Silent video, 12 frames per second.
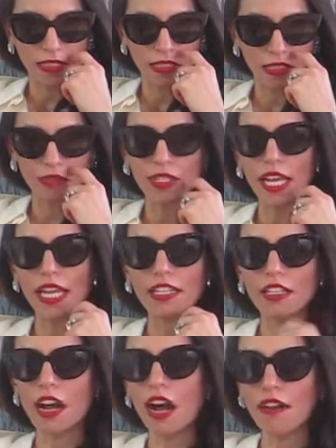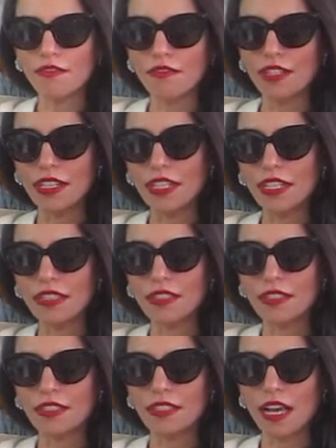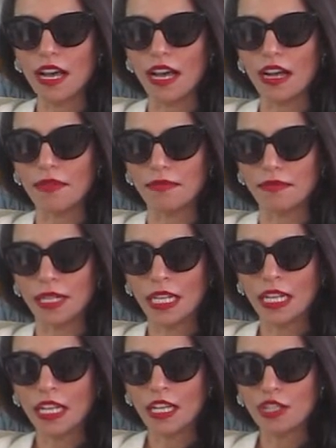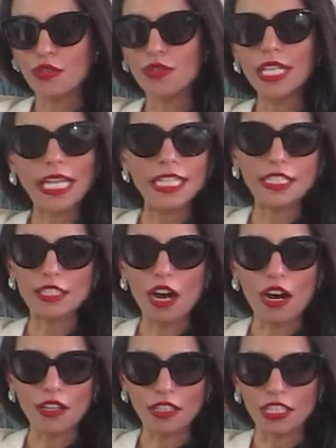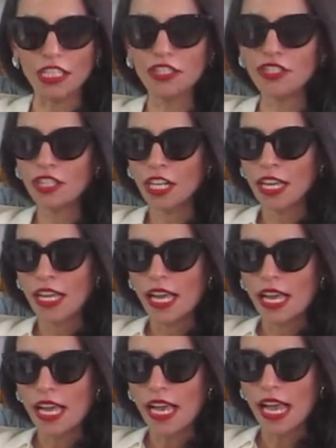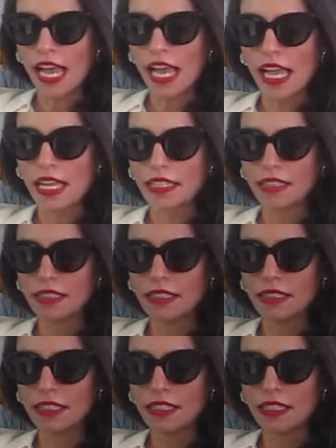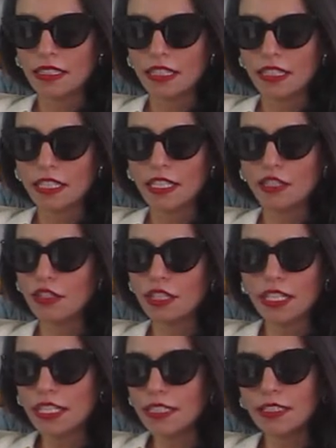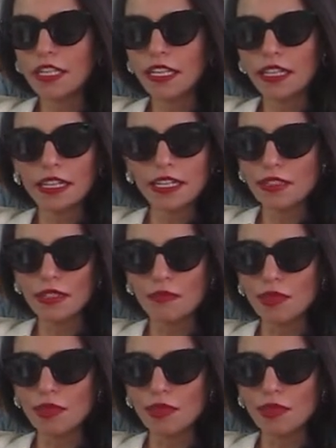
You gain confidence, you gain knowledge, and it is a